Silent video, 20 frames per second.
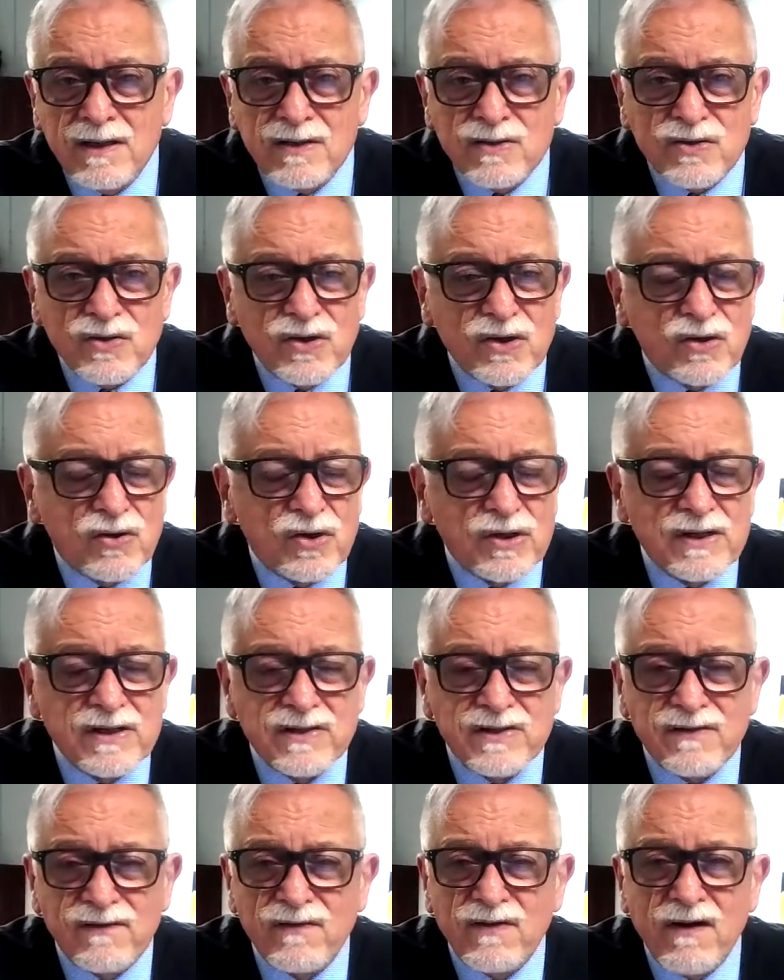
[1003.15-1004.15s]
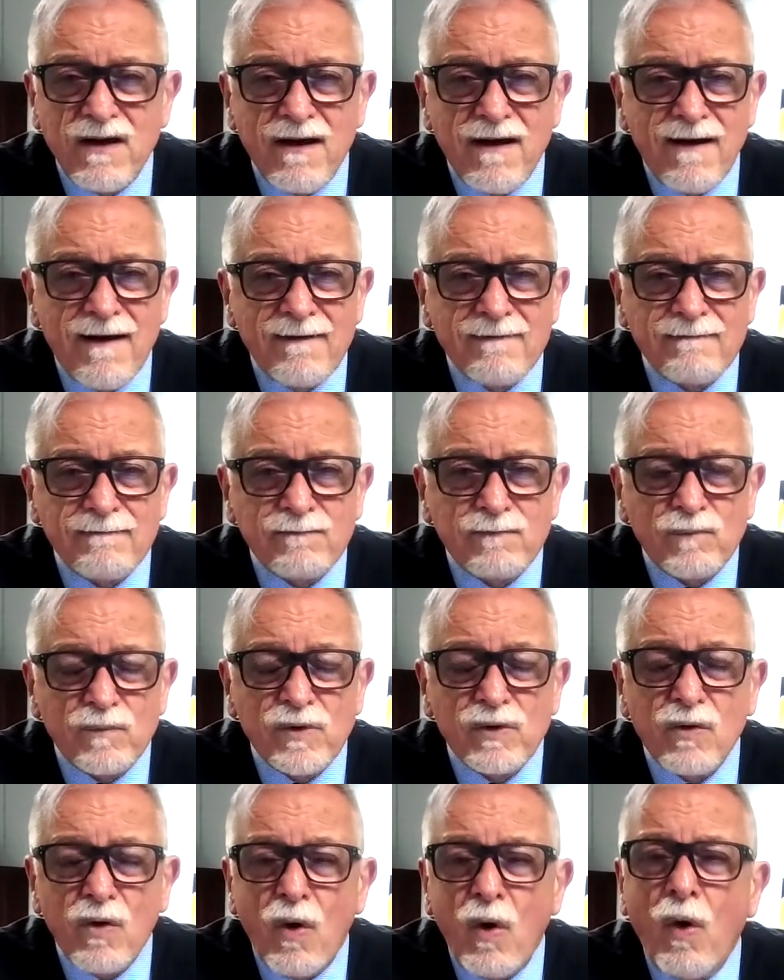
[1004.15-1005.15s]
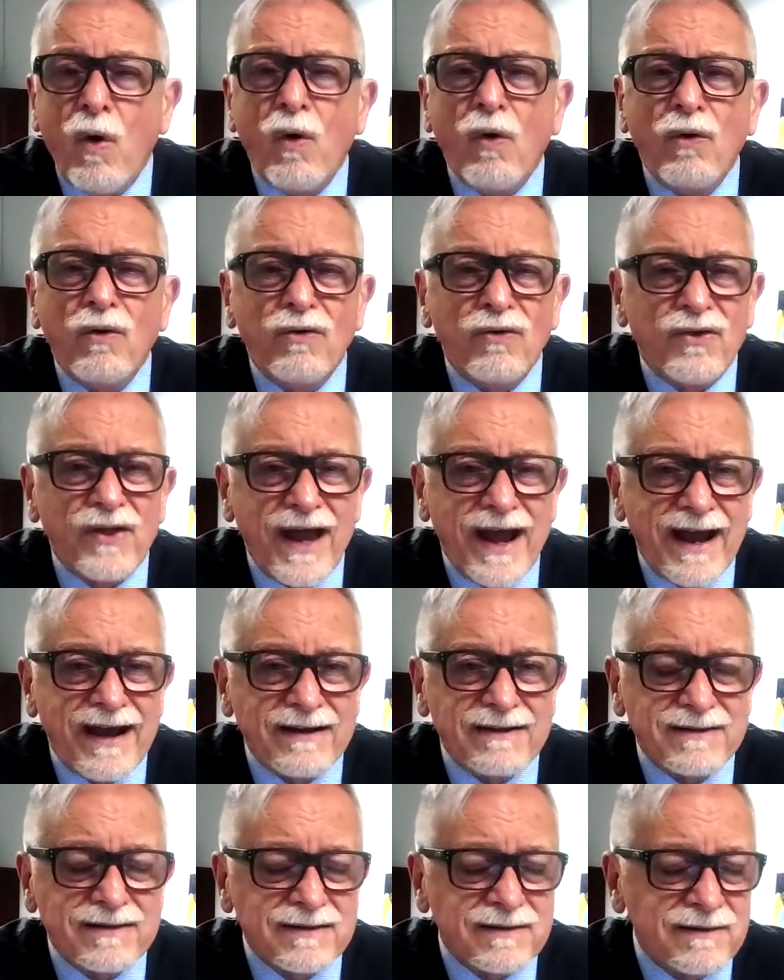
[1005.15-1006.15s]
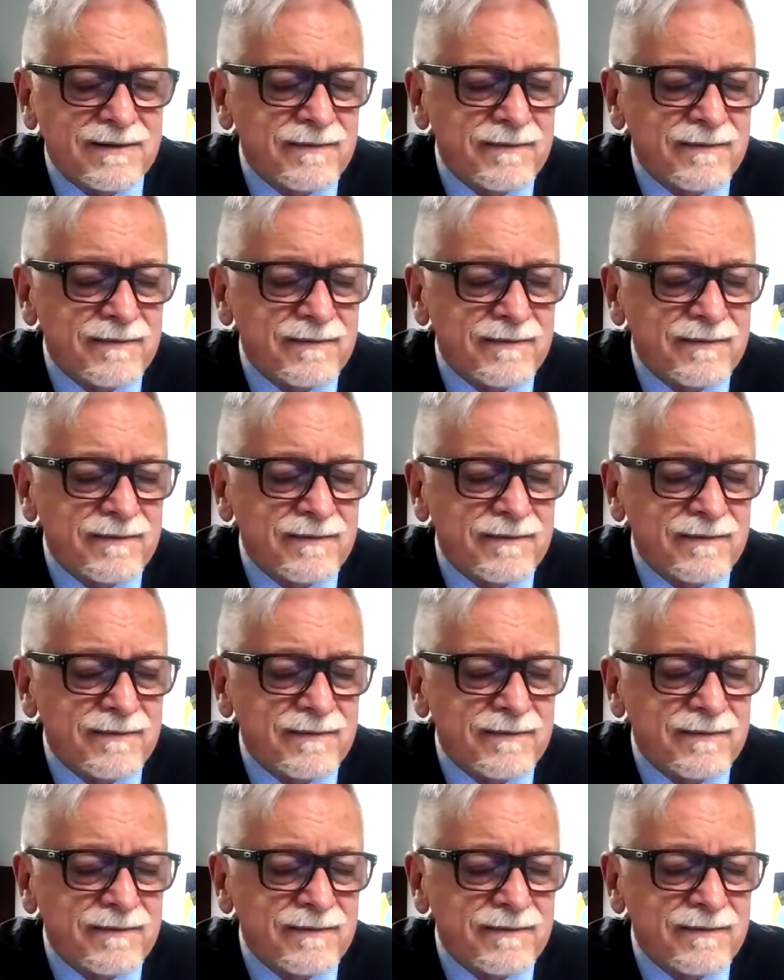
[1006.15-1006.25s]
to the goodness of God. We're all that.